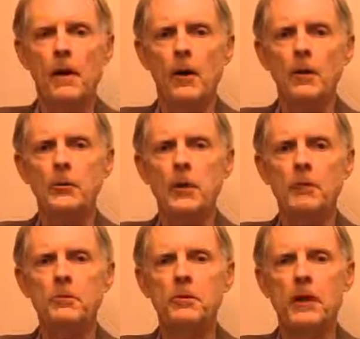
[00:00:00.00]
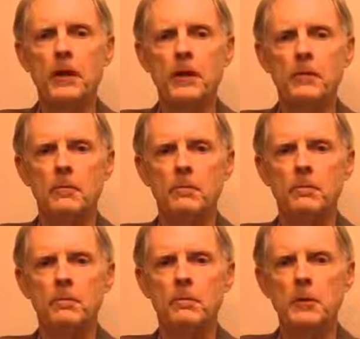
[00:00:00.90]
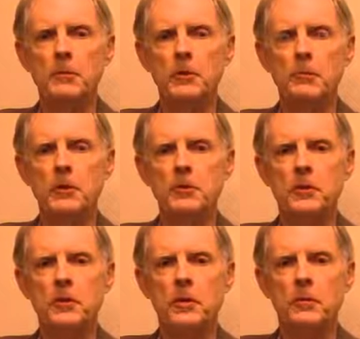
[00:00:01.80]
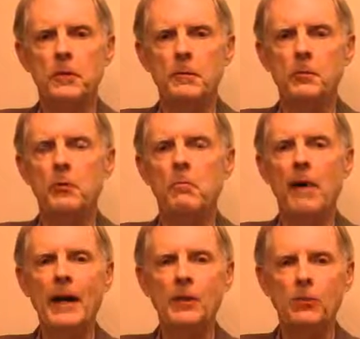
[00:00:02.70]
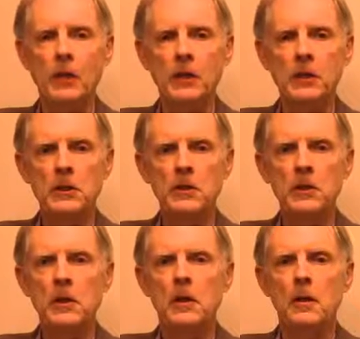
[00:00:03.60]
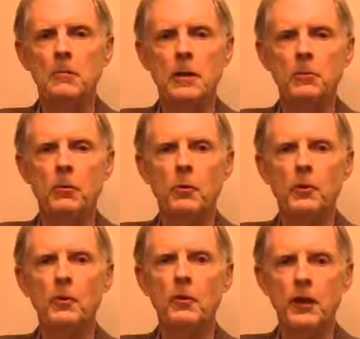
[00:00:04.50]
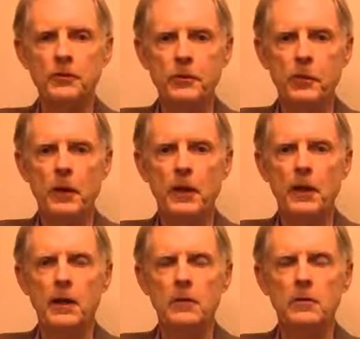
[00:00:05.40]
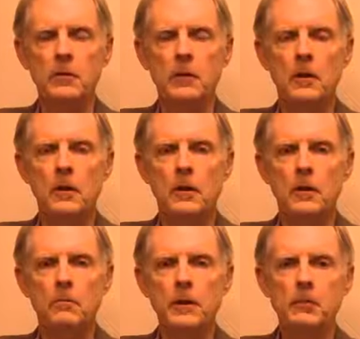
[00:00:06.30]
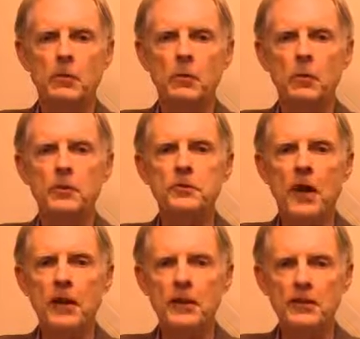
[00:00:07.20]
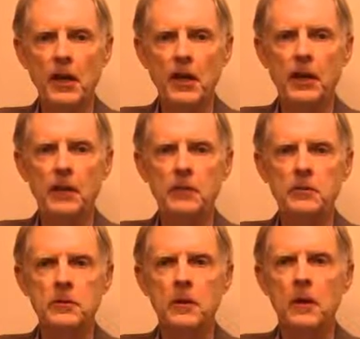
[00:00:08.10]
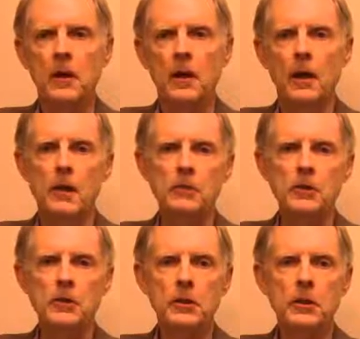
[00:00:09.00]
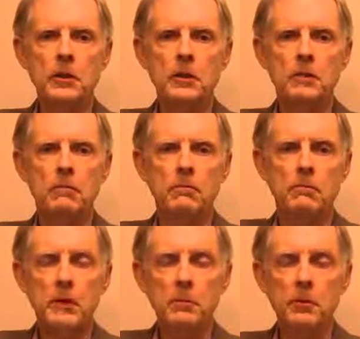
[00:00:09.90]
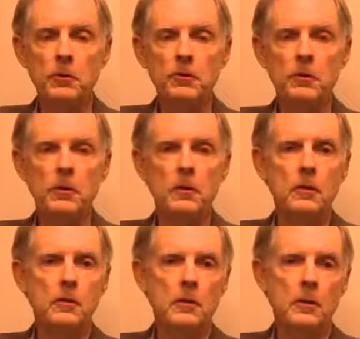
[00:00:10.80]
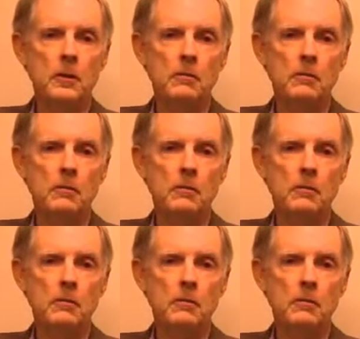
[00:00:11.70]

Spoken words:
Other types of headache people that we see are people with migraines, people with cluster headaches, people with sinus headaches, and we see people, usually